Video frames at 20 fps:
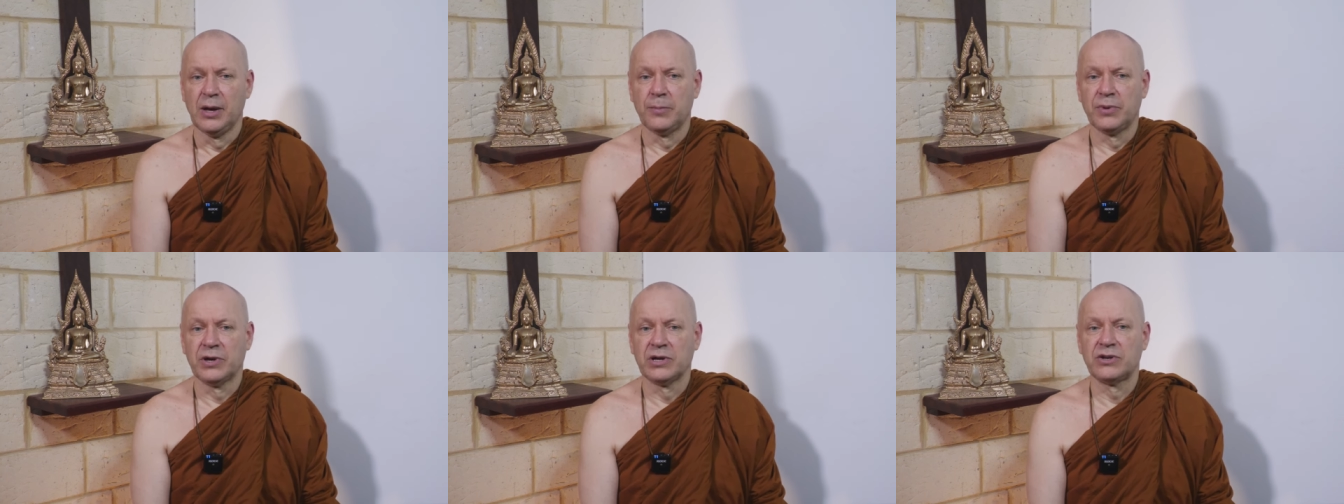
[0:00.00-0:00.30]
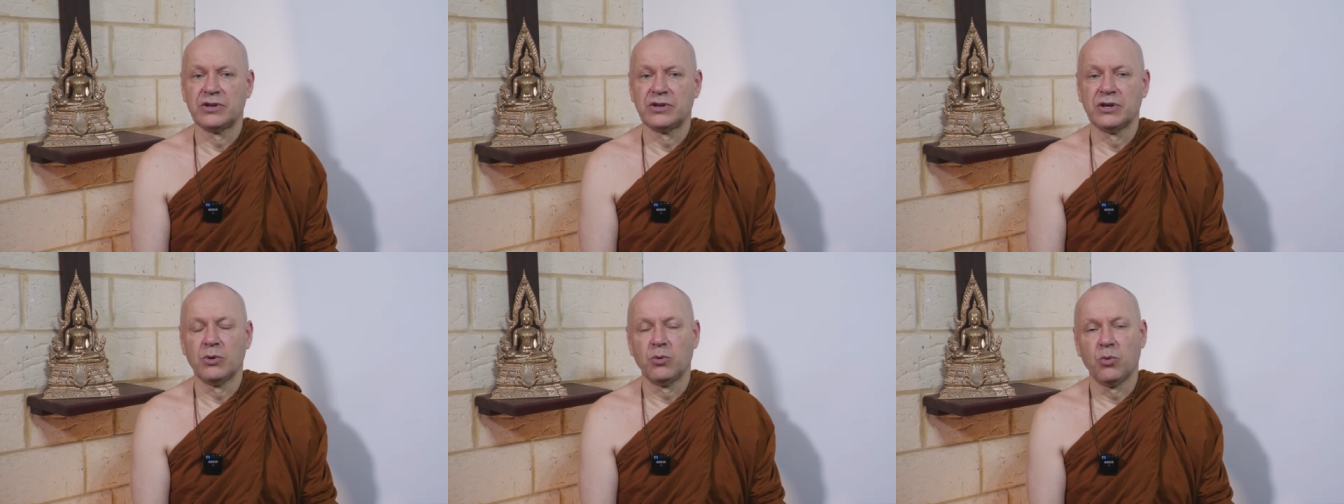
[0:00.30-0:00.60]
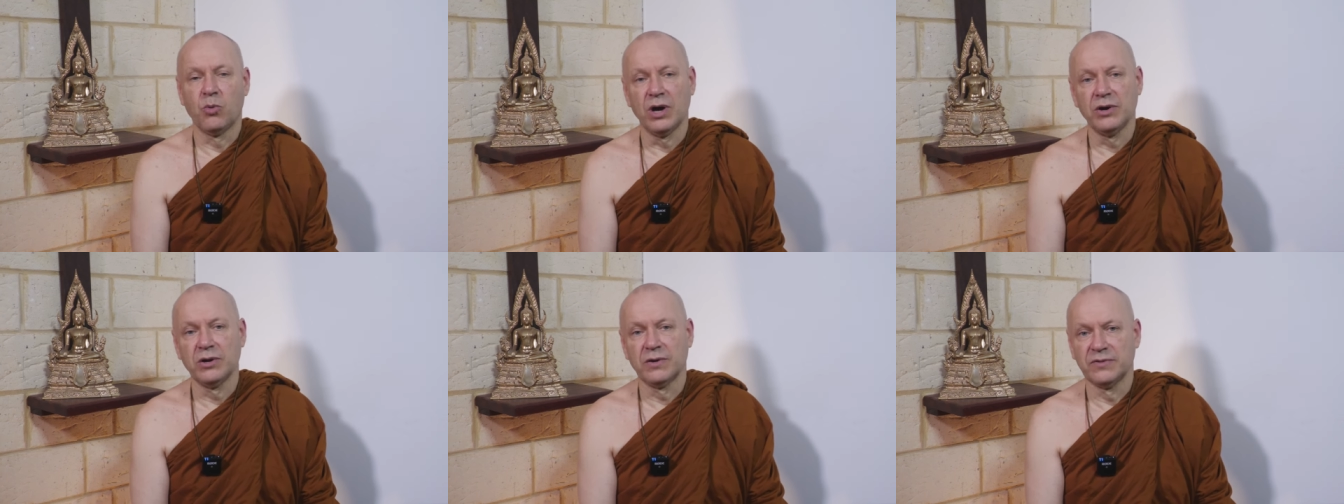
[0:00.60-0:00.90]
But uh,
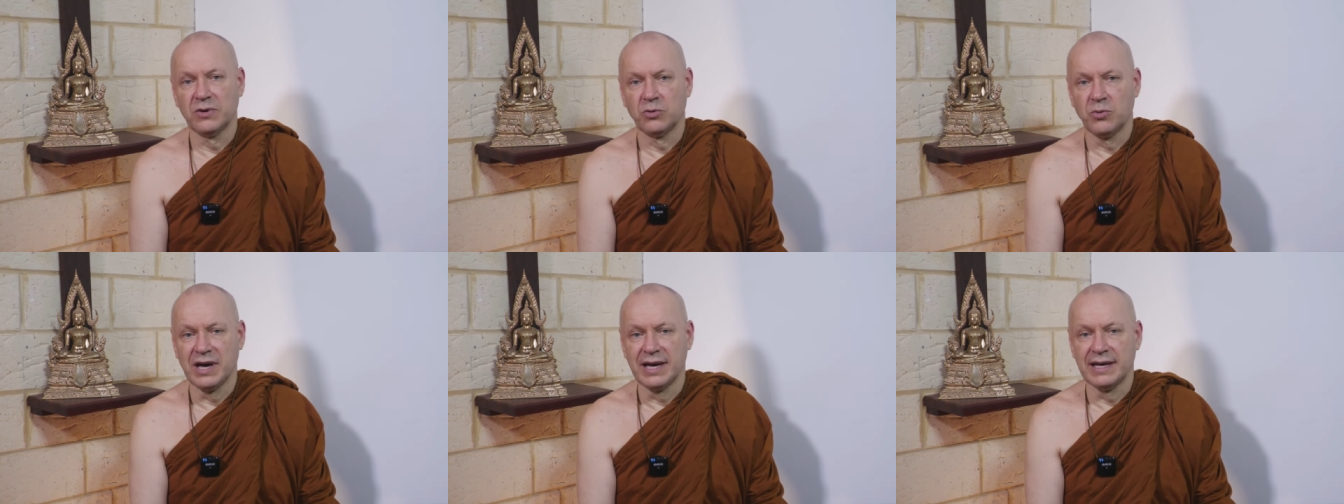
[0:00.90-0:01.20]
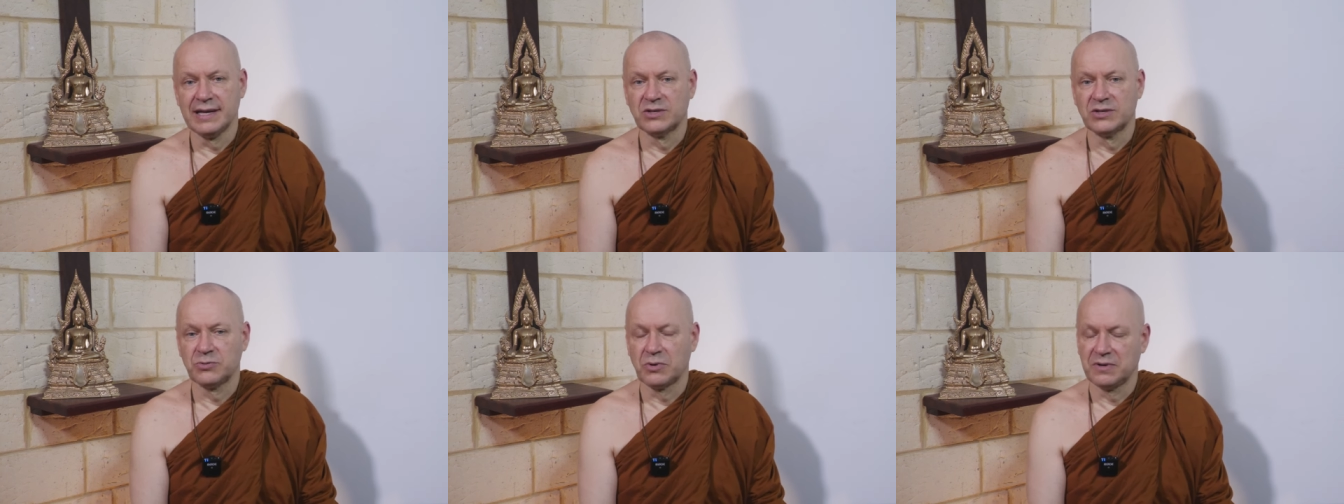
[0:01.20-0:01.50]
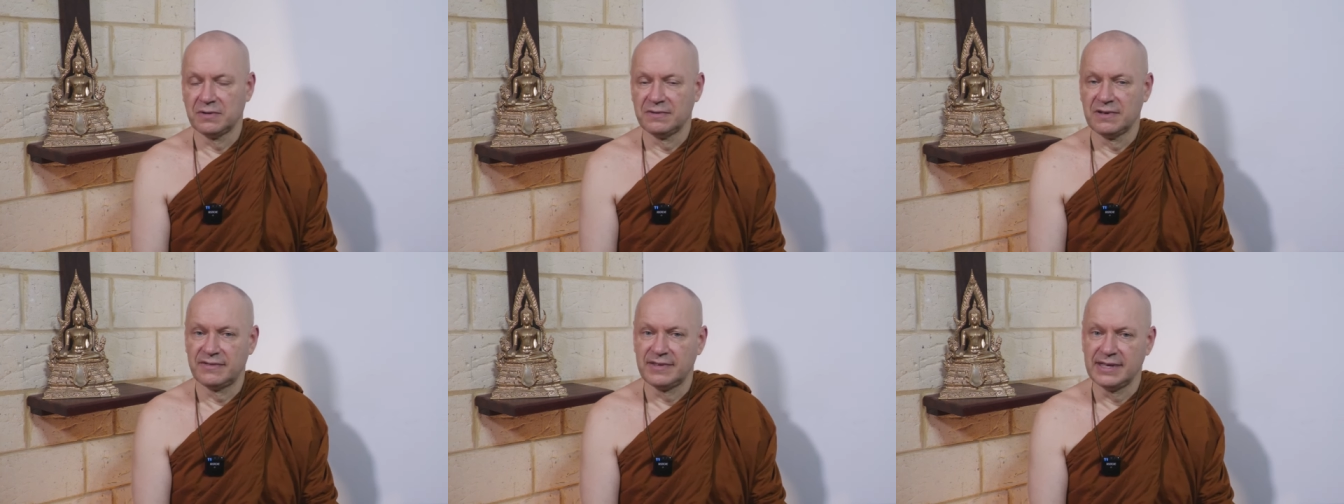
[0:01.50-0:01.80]
one of the ways, one
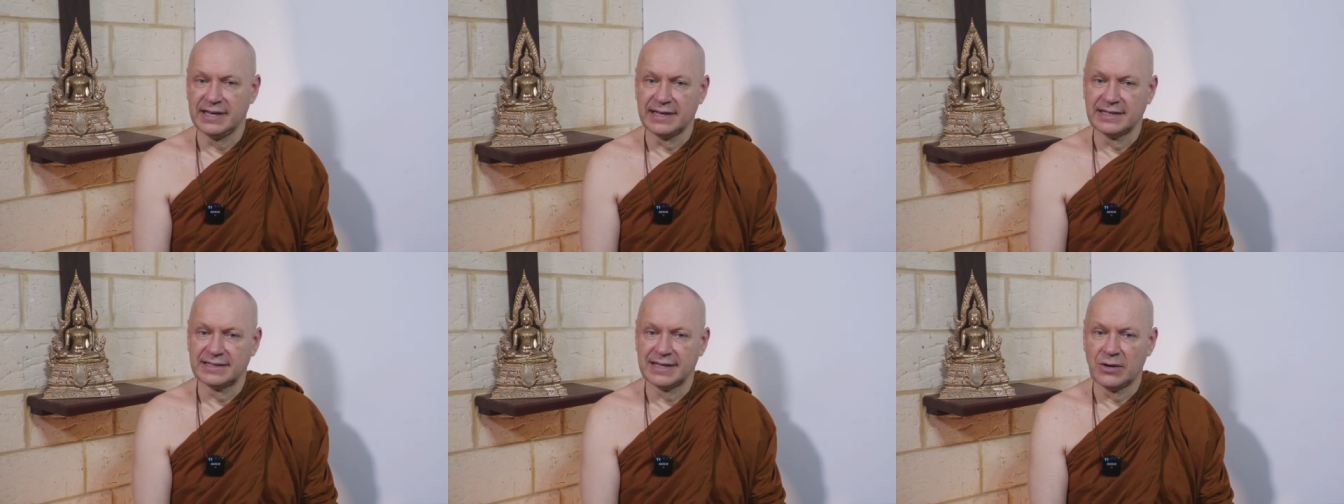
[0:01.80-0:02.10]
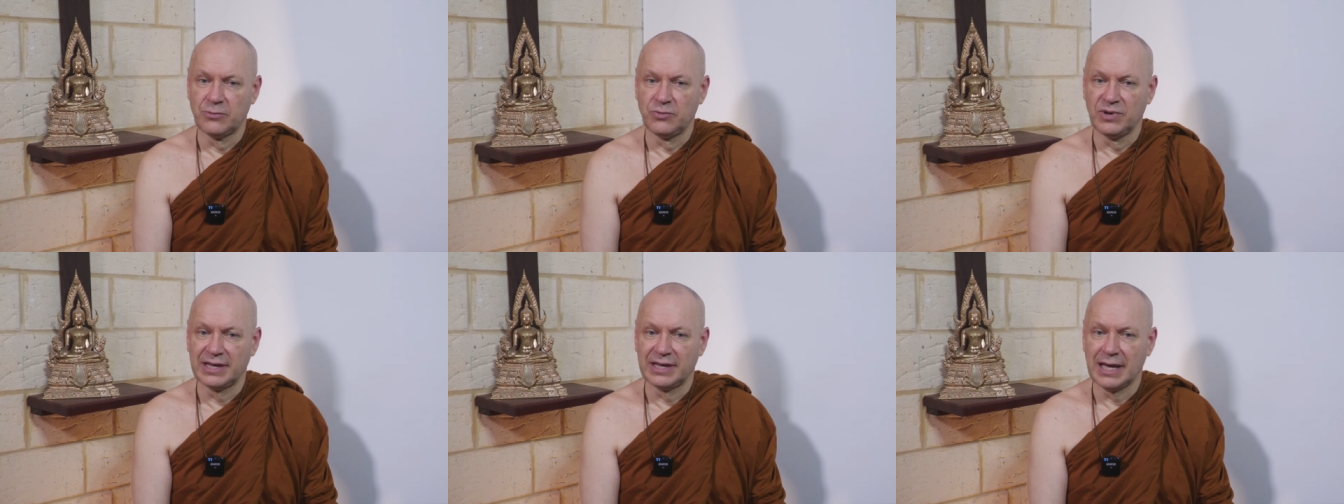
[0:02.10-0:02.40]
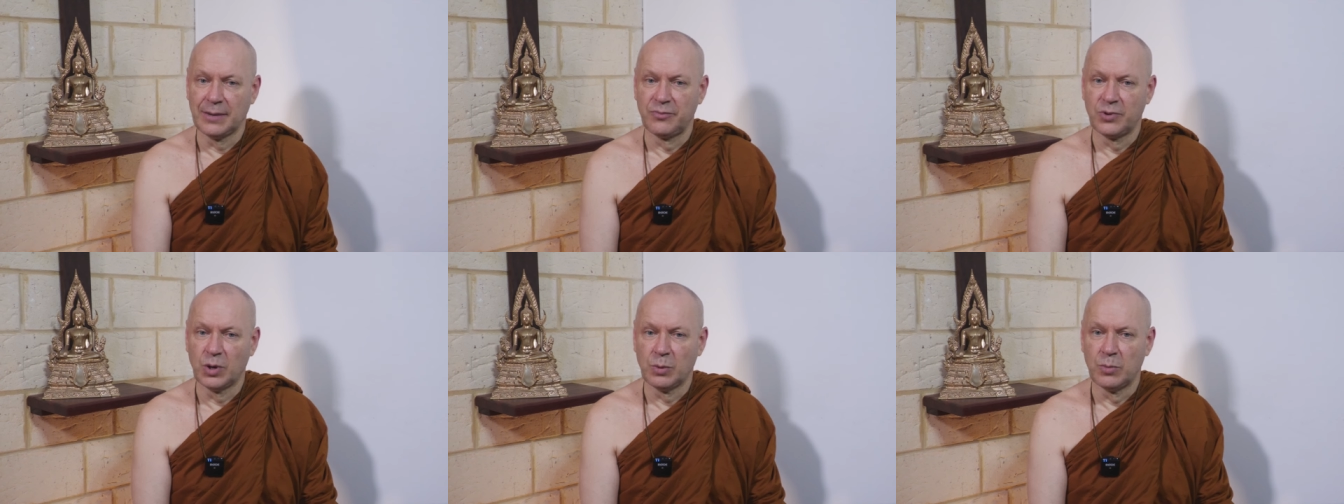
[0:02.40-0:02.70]
of the things that we
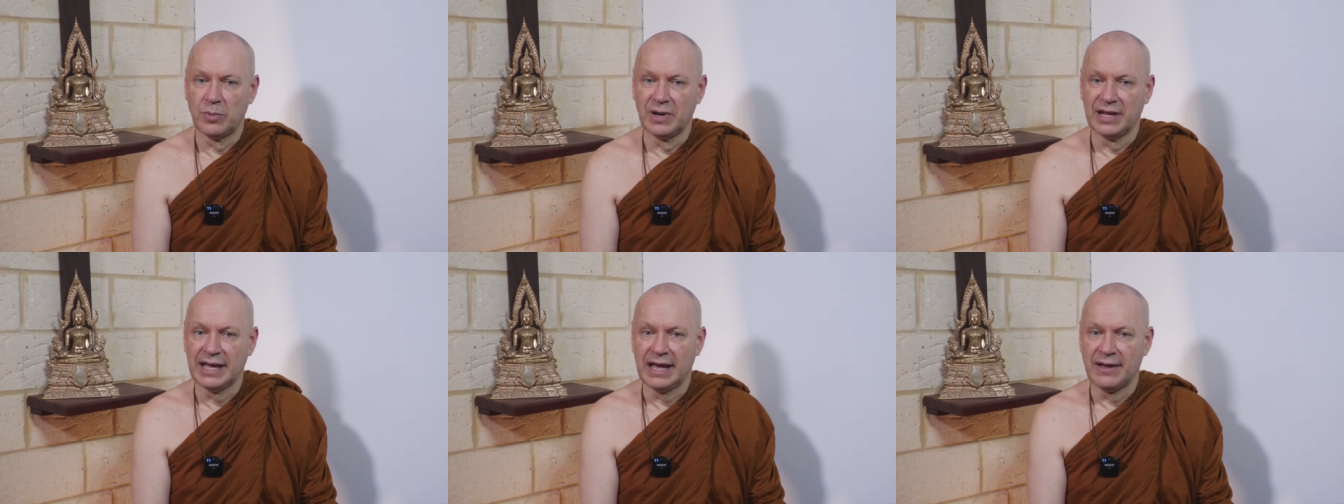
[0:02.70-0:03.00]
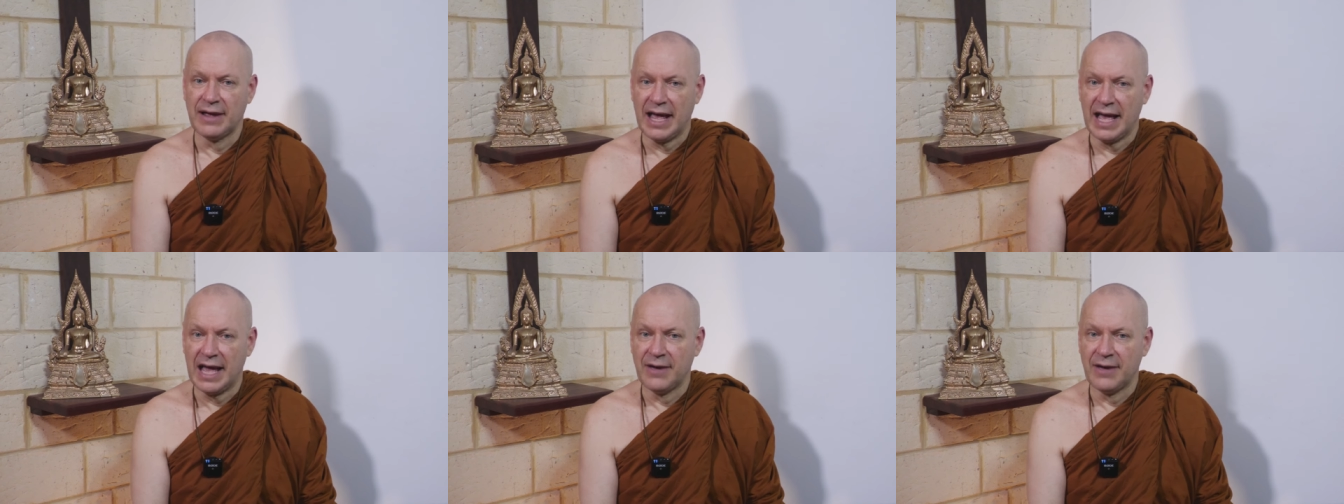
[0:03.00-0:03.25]
can probably, uh,